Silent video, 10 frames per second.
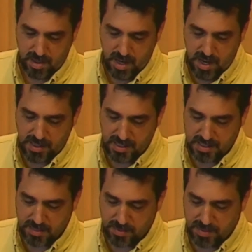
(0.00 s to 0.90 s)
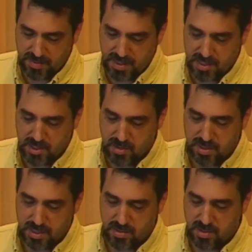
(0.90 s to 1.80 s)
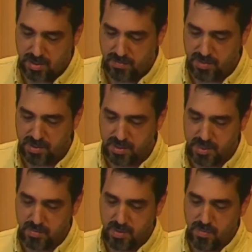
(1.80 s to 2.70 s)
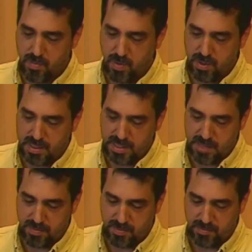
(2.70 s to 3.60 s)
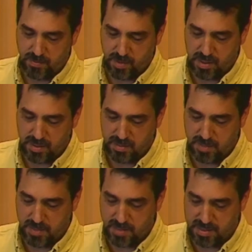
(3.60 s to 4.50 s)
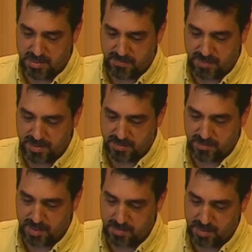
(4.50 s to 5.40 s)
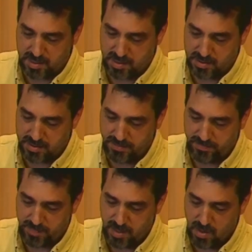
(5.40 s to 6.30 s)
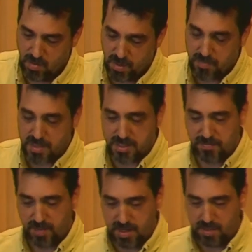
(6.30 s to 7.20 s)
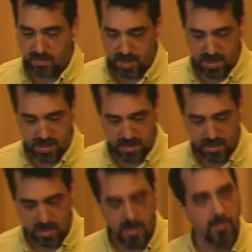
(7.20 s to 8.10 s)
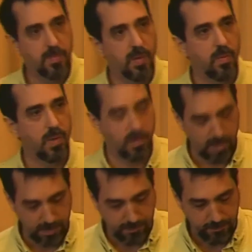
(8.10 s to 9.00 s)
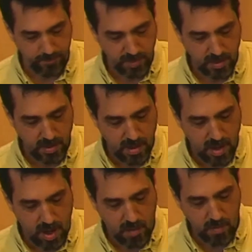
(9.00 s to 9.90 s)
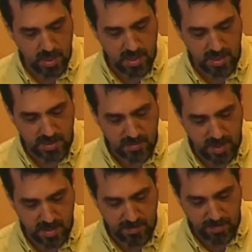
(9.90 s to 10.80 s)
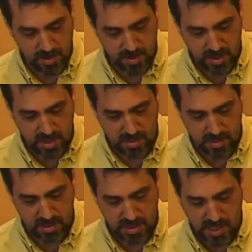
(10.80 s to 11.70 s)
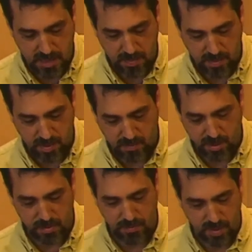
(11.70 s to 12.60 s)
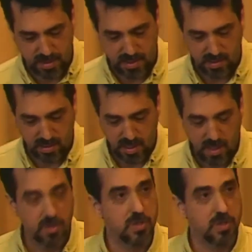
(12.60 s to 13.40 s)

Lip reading: I like to believe that as Unitarian Universalists, we are morally capable of working to minimize the effects of climate change. We must find a way, but will we? Are we, as Randolph Byrne challenged, capable of confronting the